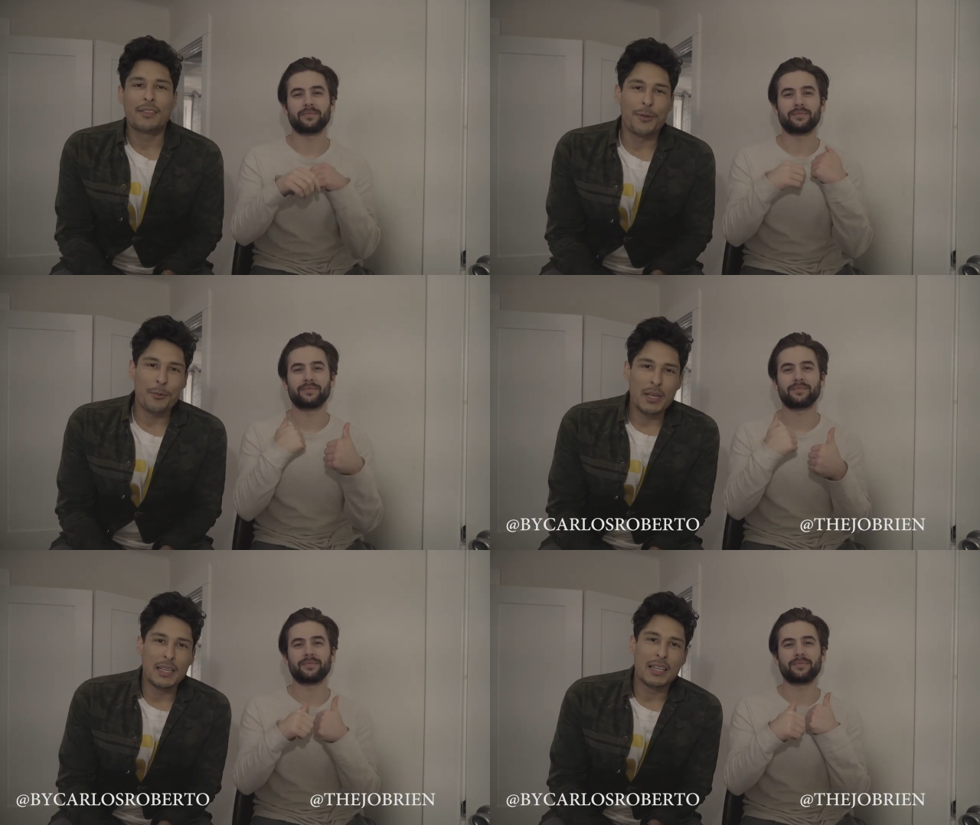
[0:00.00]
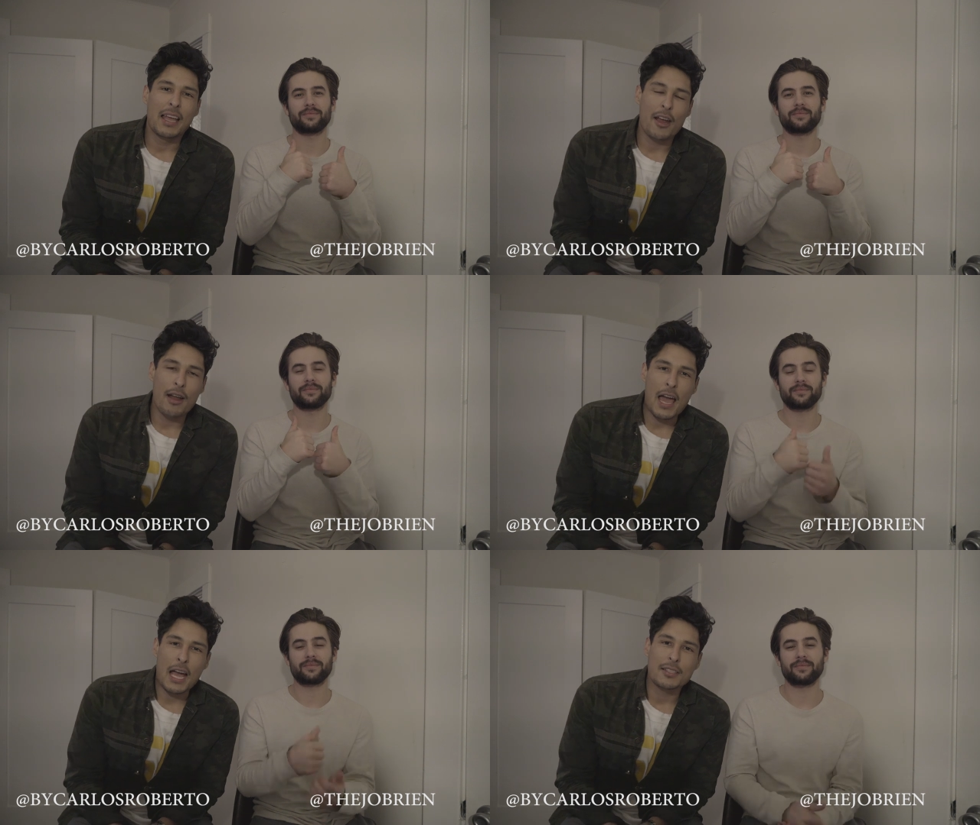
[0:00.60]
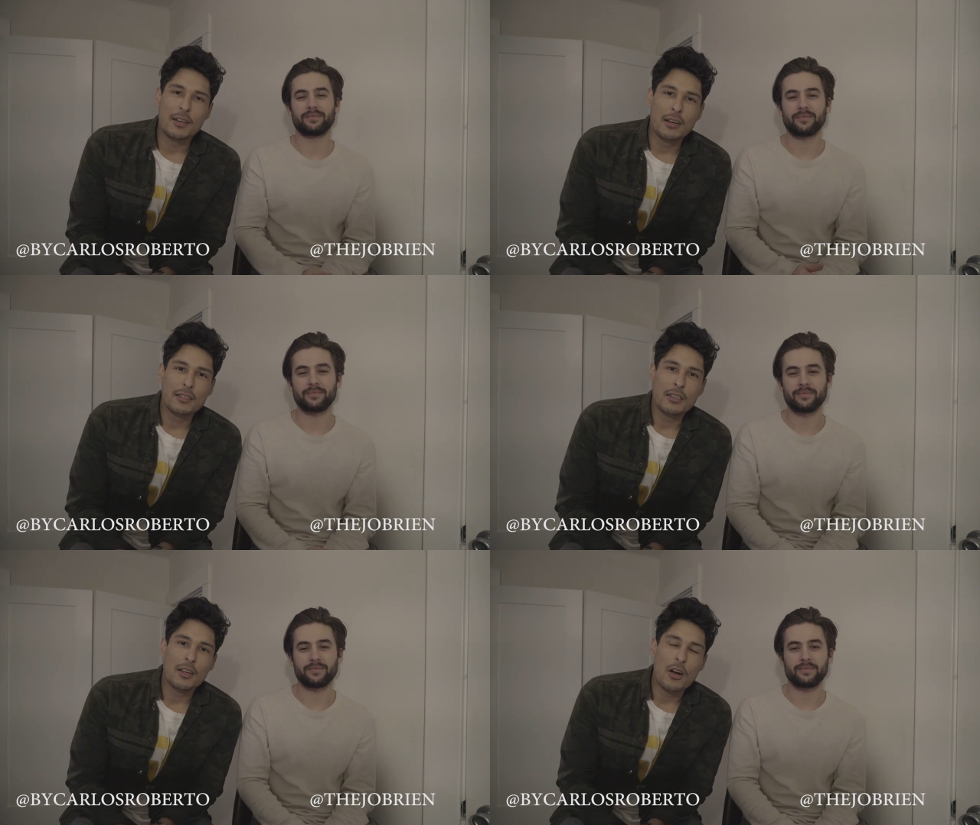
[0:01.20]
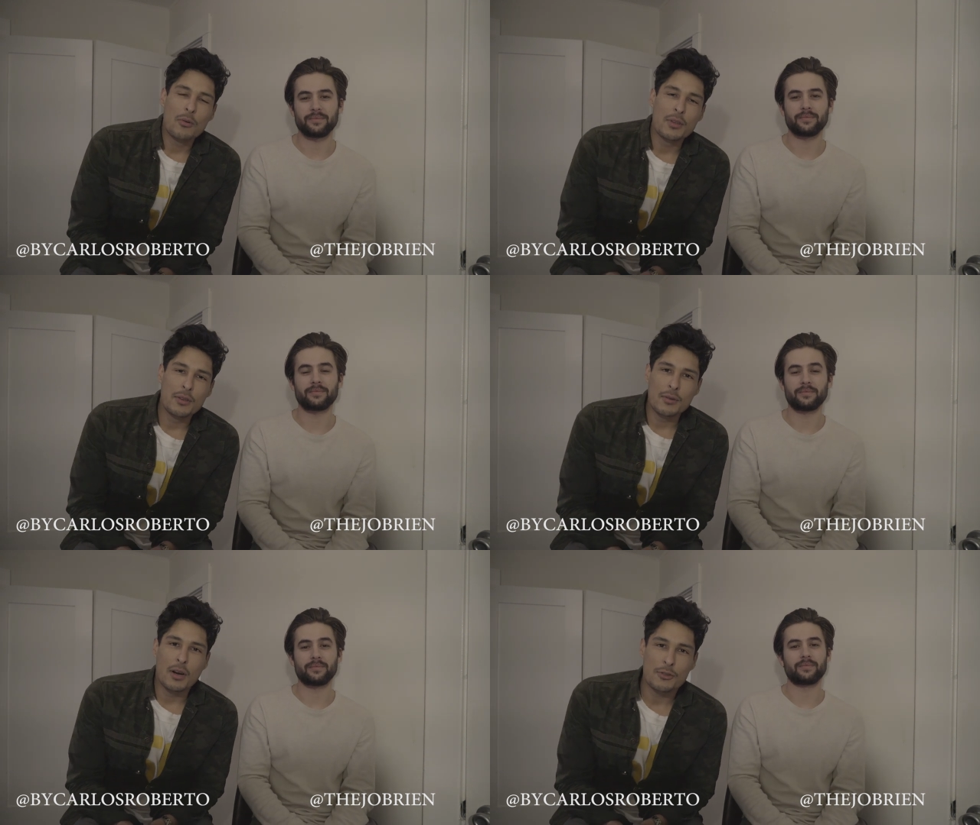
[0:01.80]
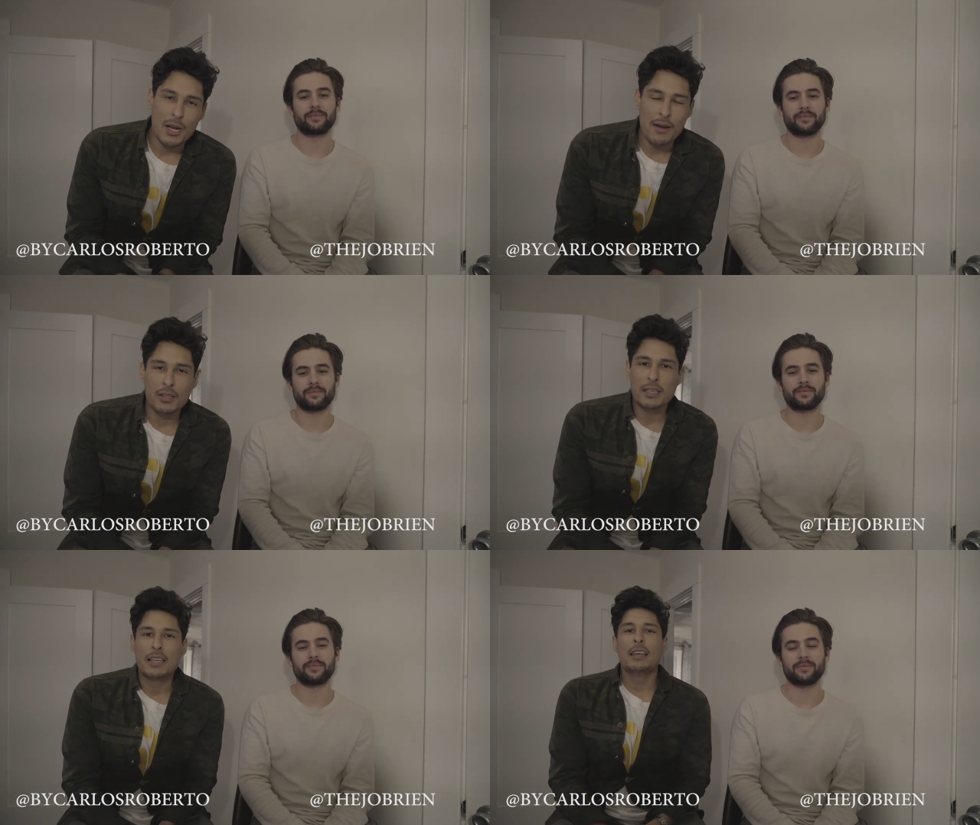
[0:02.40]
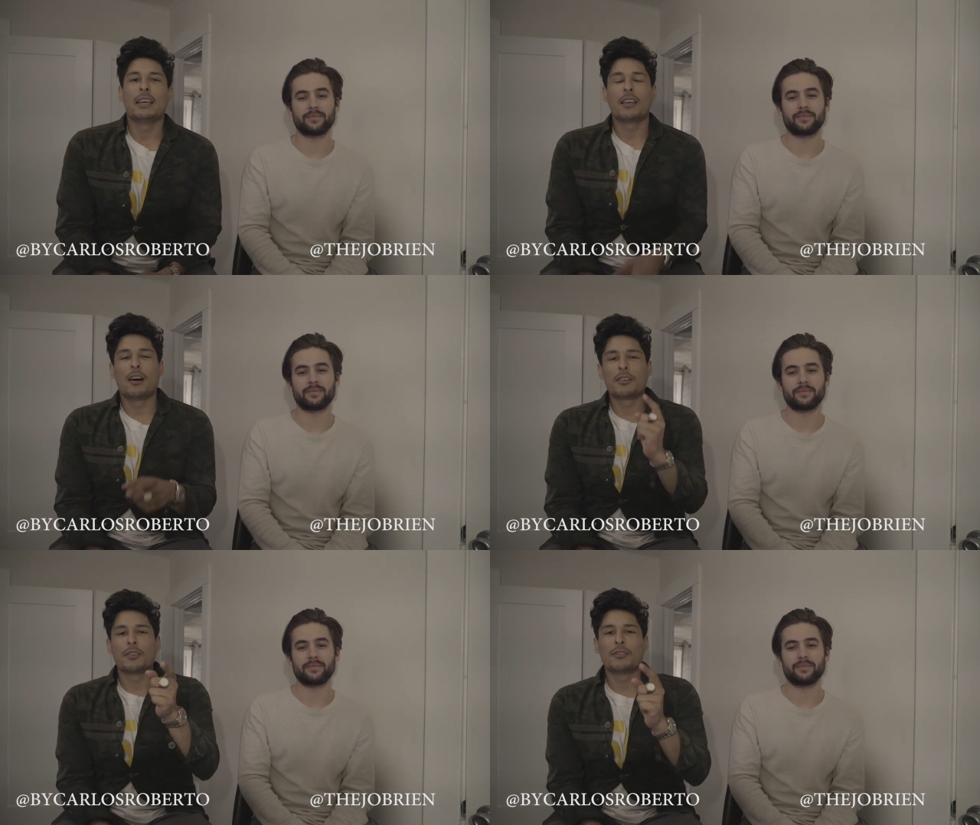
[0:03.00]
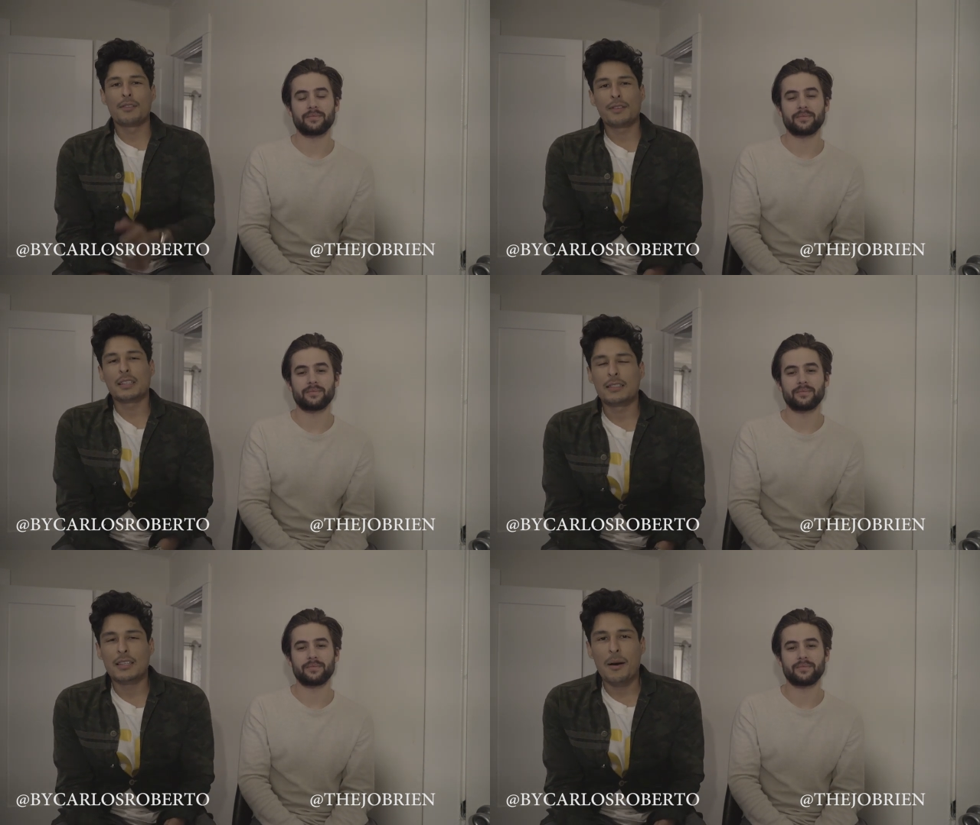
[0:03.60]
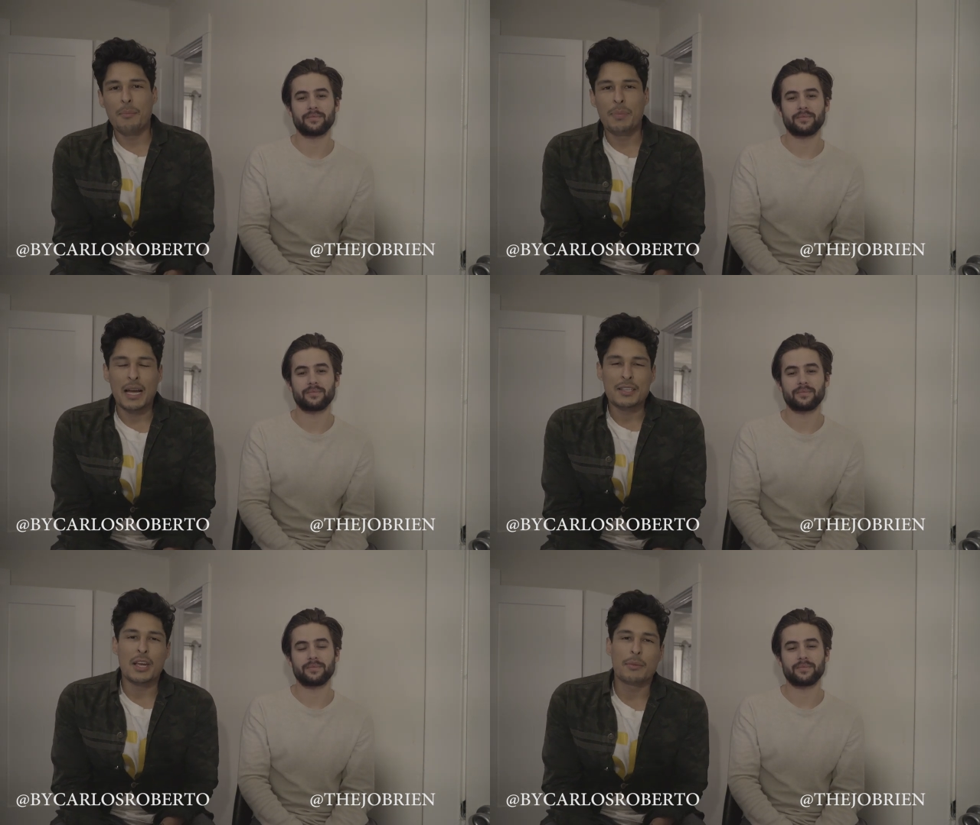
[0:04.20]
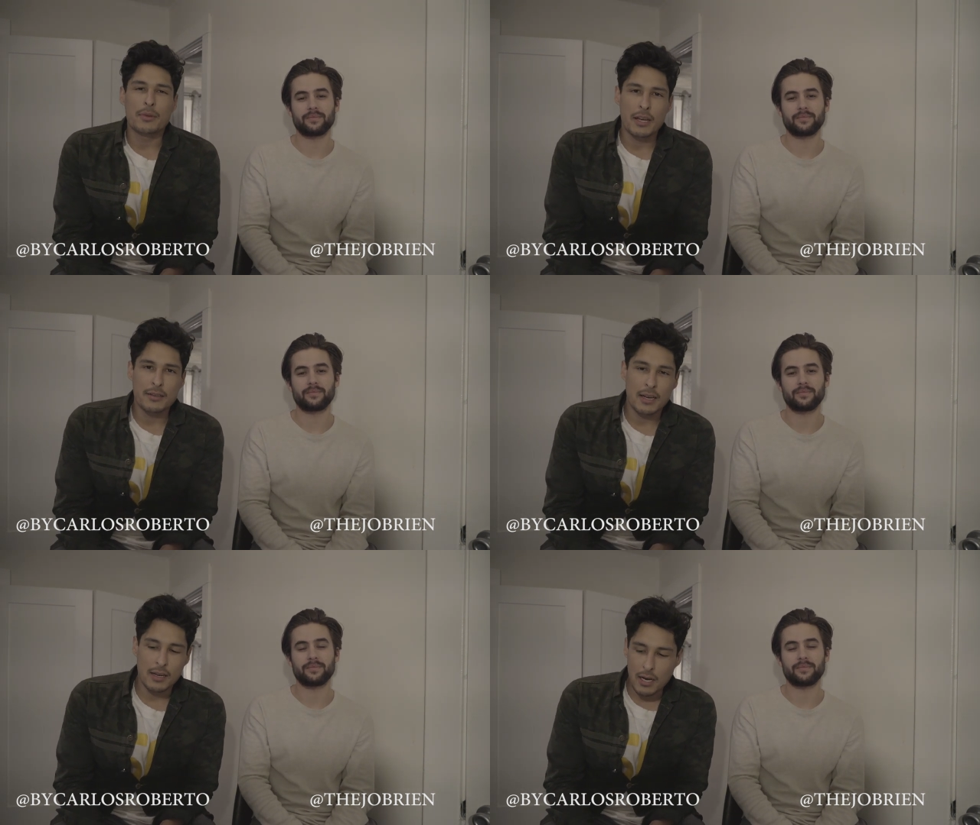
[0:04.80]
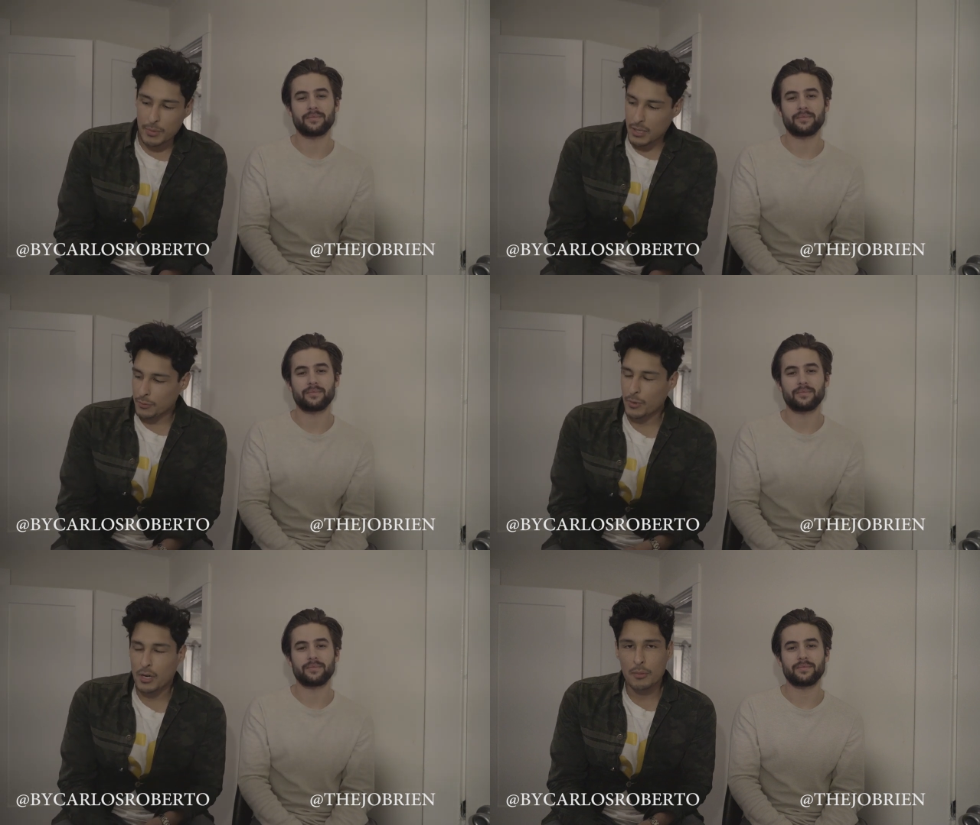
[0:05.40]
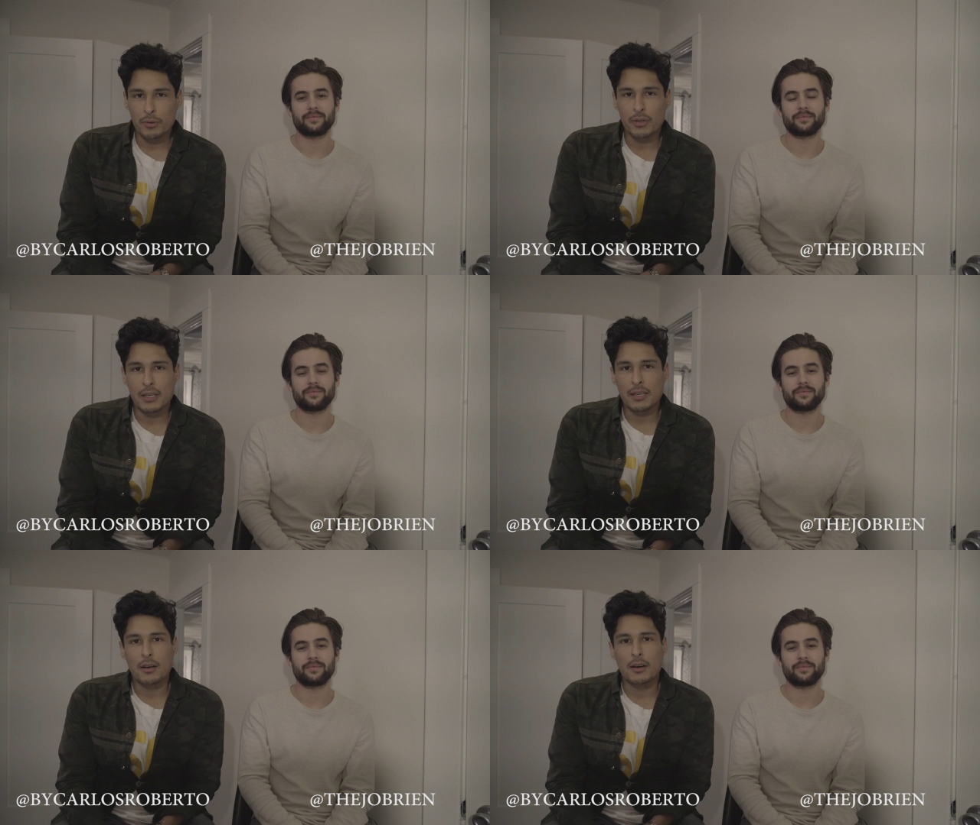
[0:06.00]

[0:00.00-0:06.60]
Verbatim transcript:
Speaker 1: three hair hacks on the go when you are traveling. And also, don't forget to stop by chaptrhair.com because we are uploading